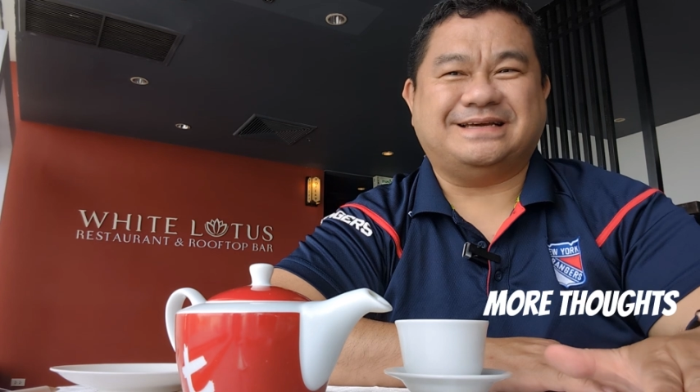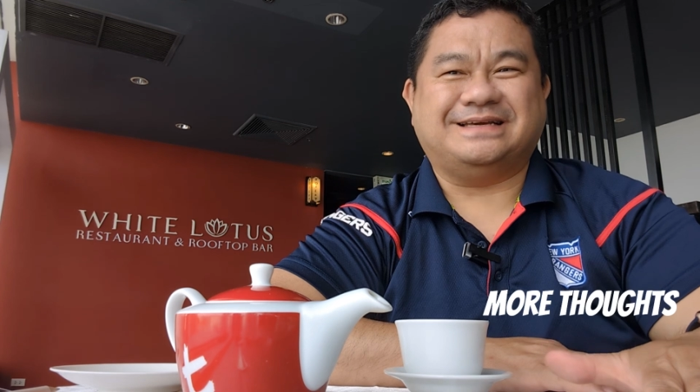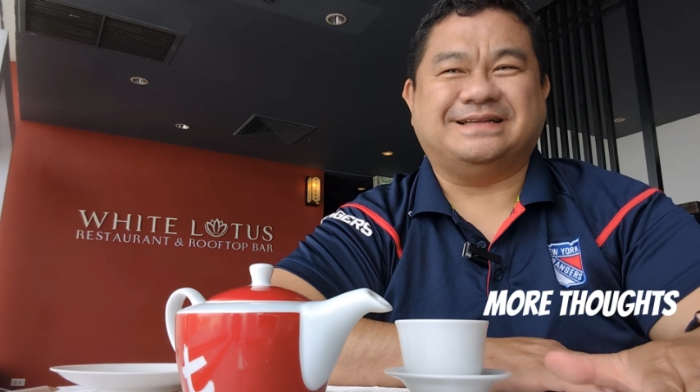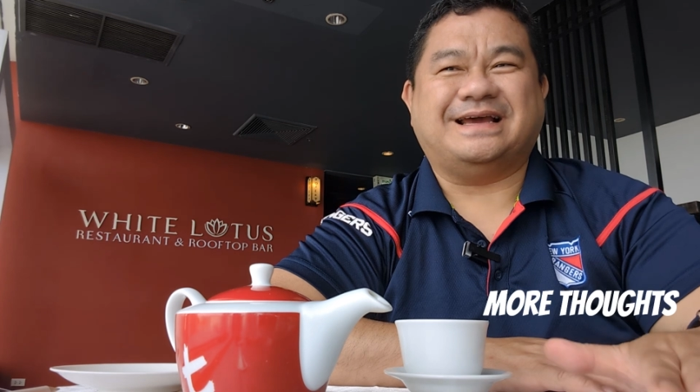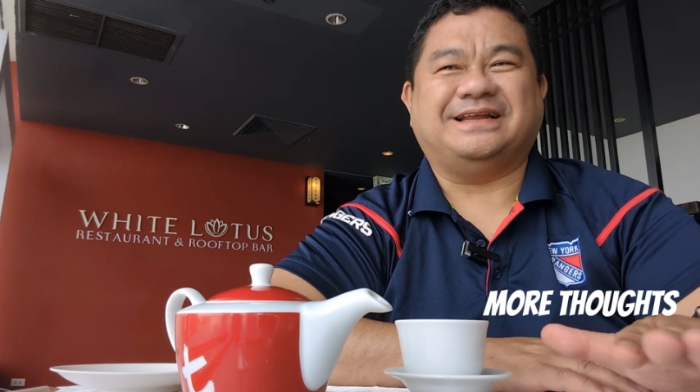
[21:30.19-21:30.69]

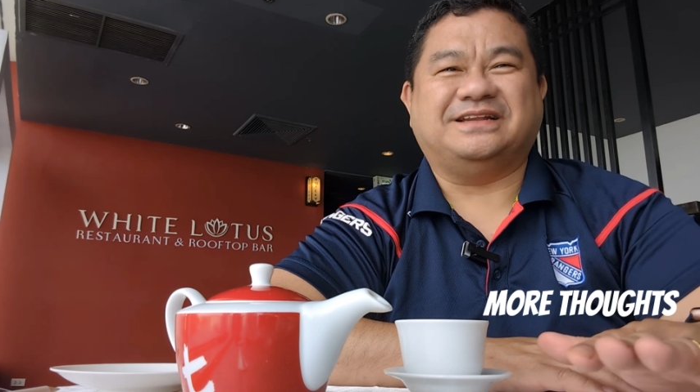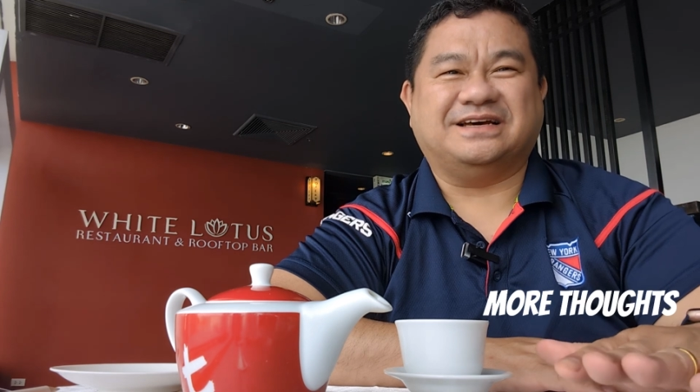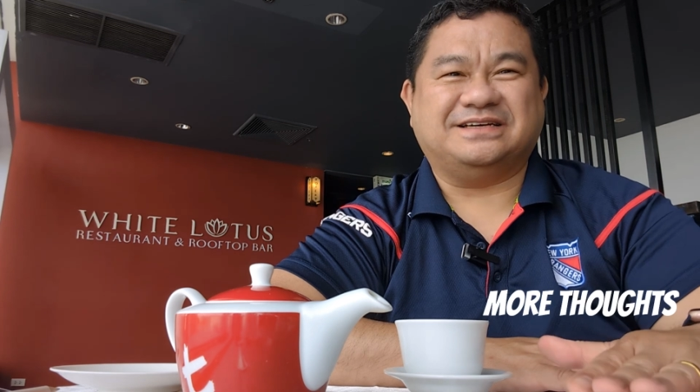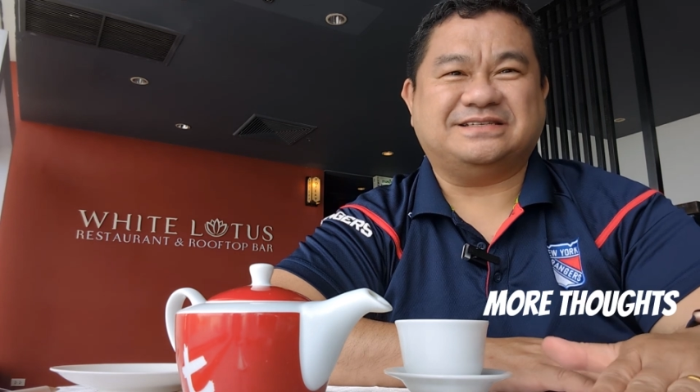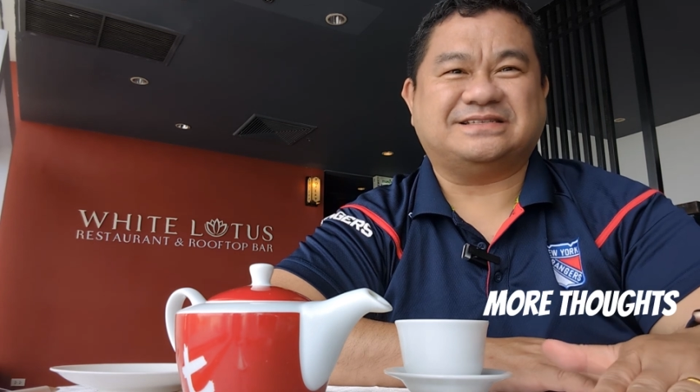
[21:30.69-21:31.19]
in a
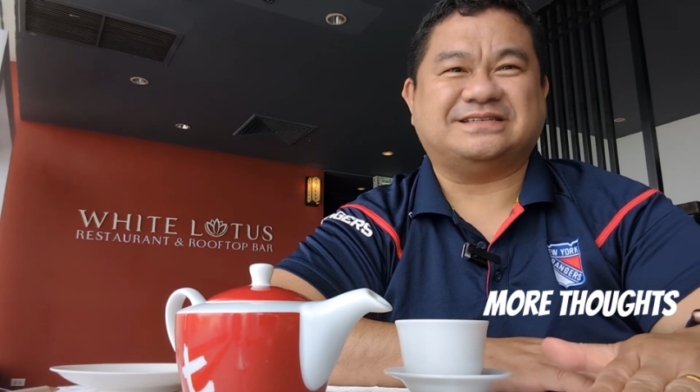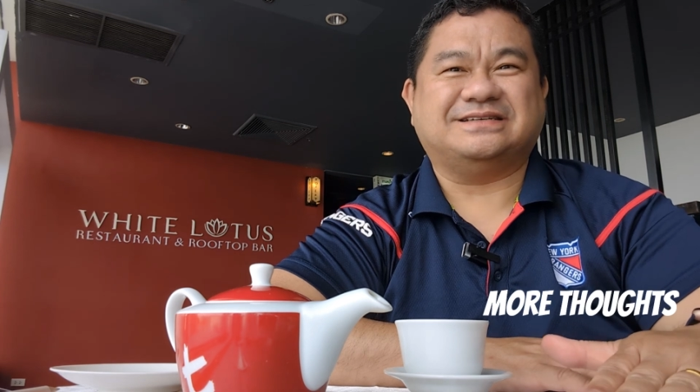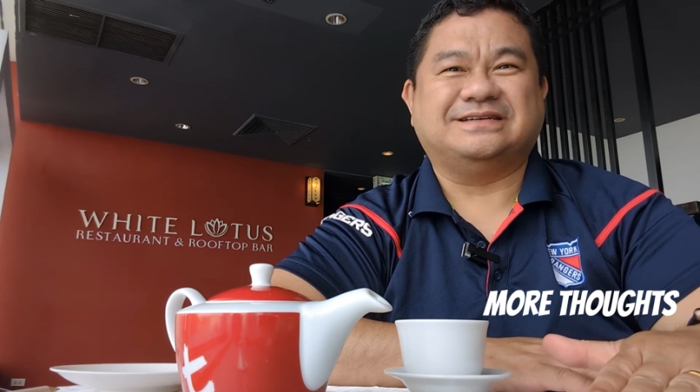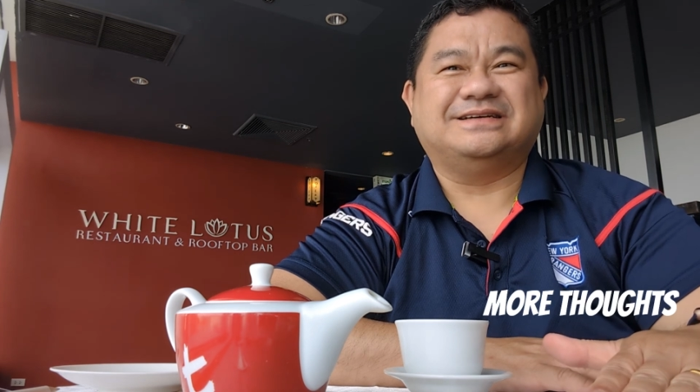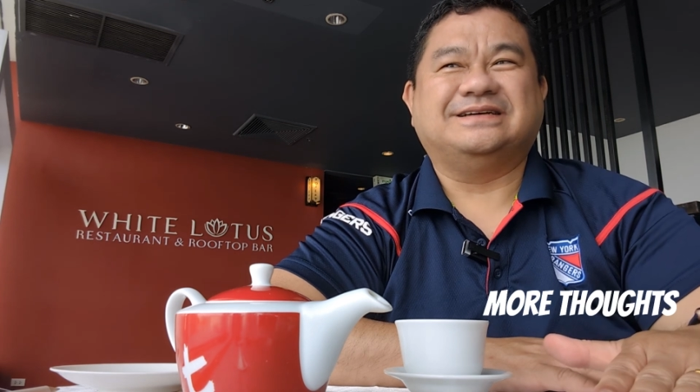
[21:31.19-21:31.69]
nice
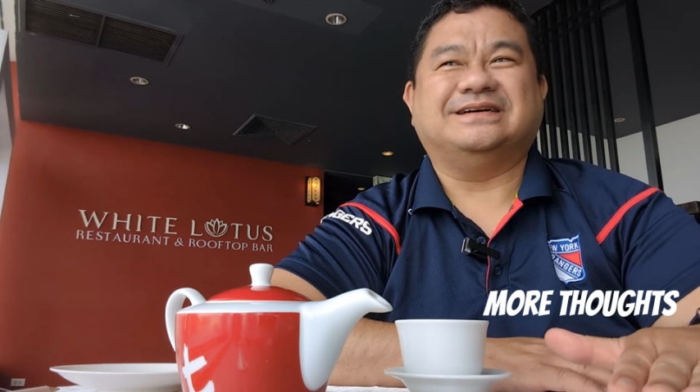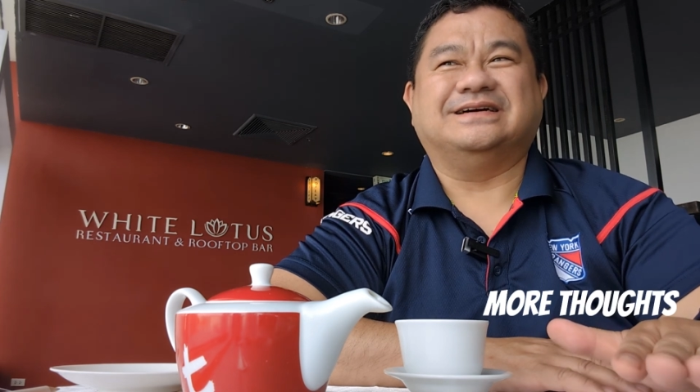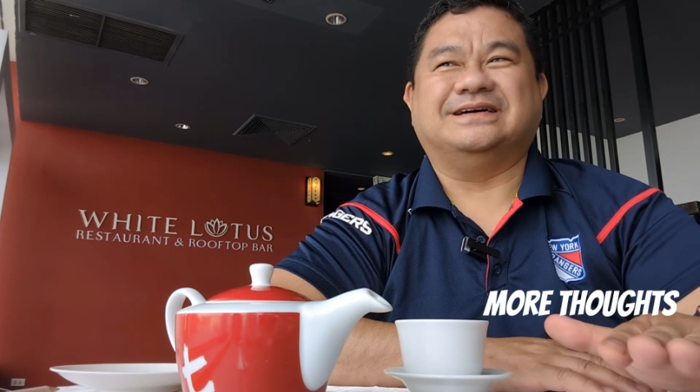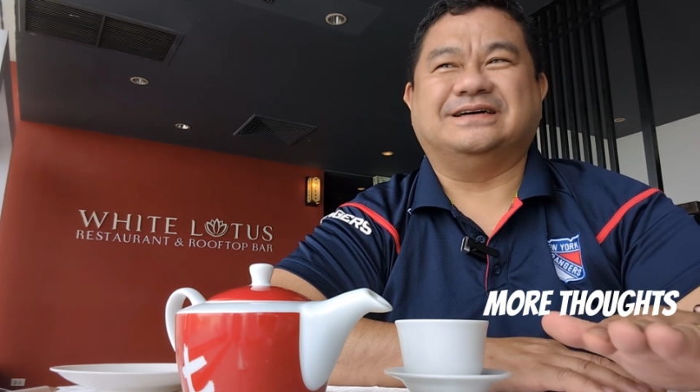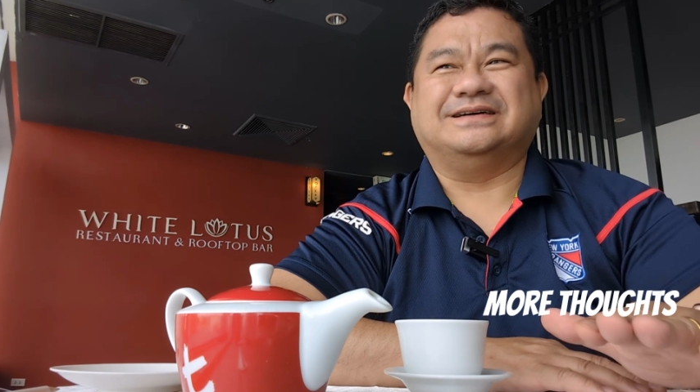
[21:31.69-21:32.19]

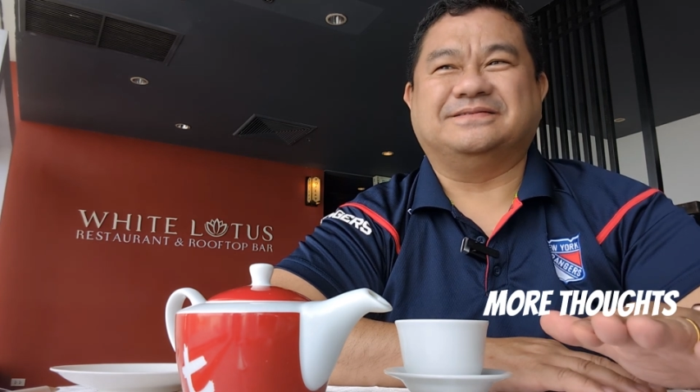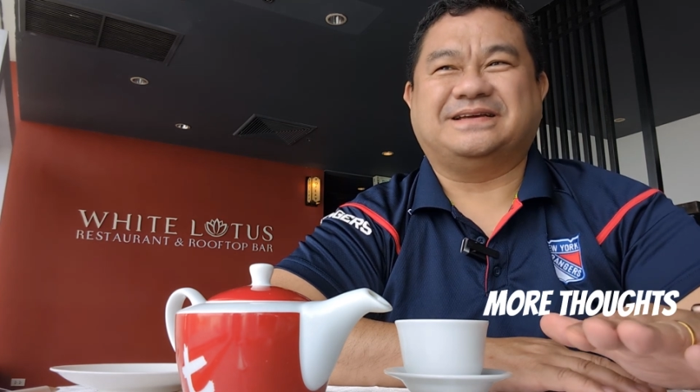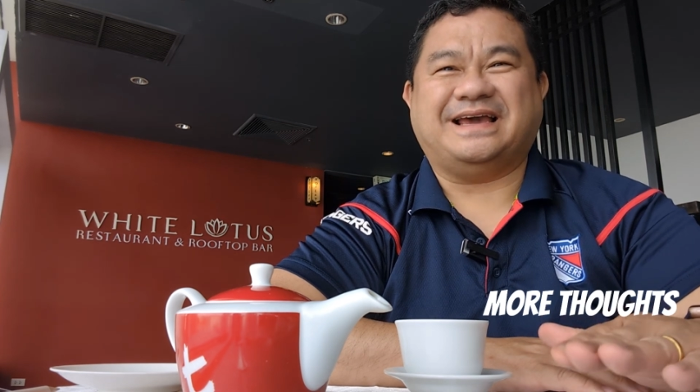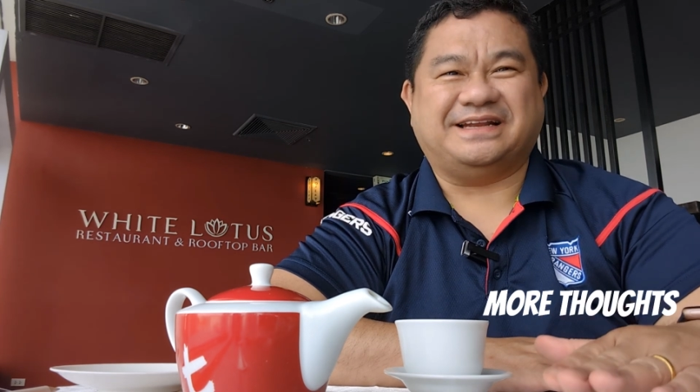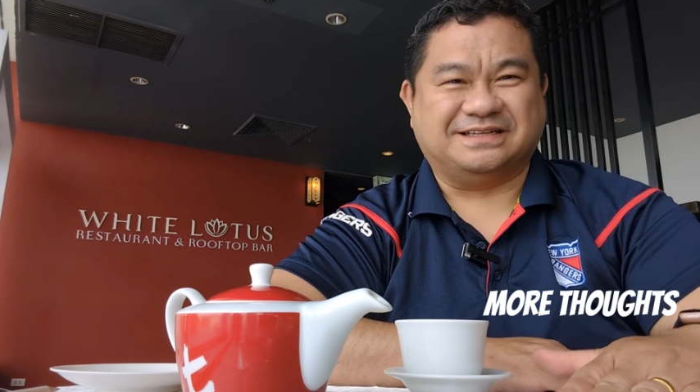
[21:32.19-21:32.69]

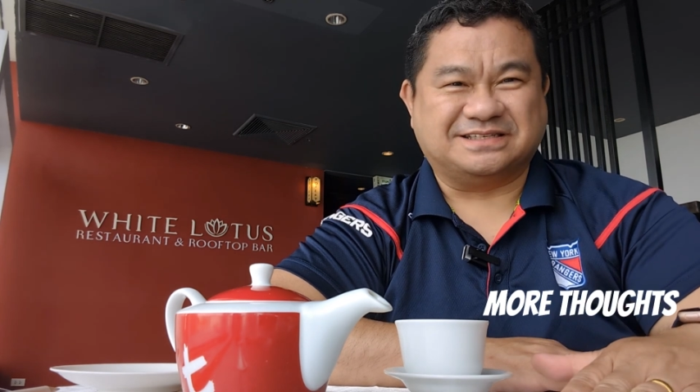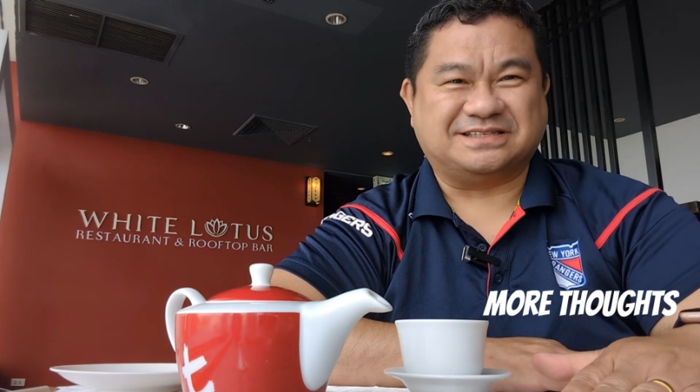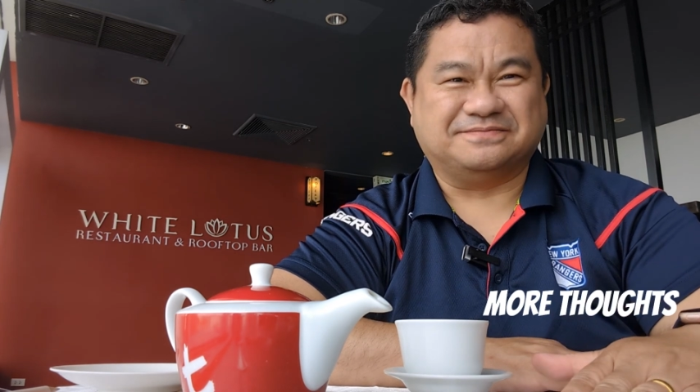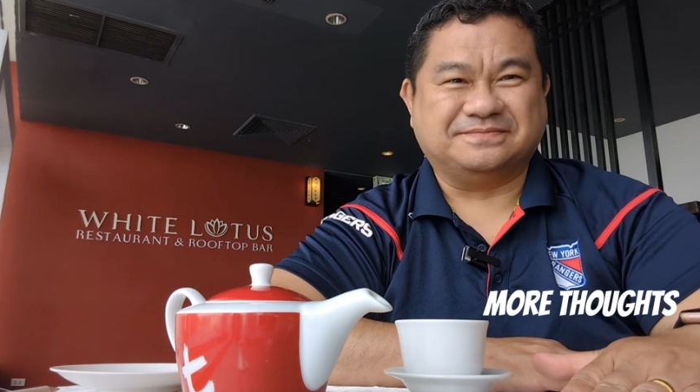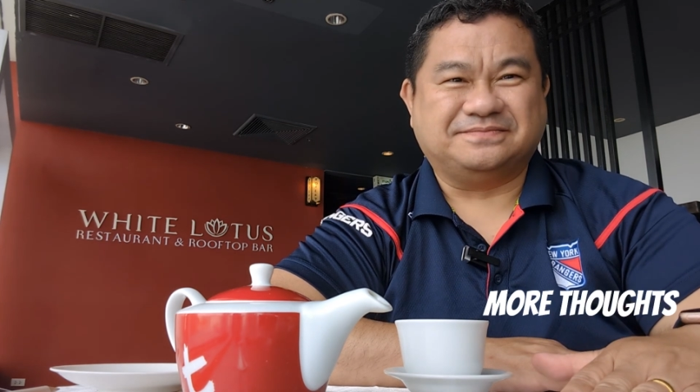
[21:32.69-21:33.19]
cadence.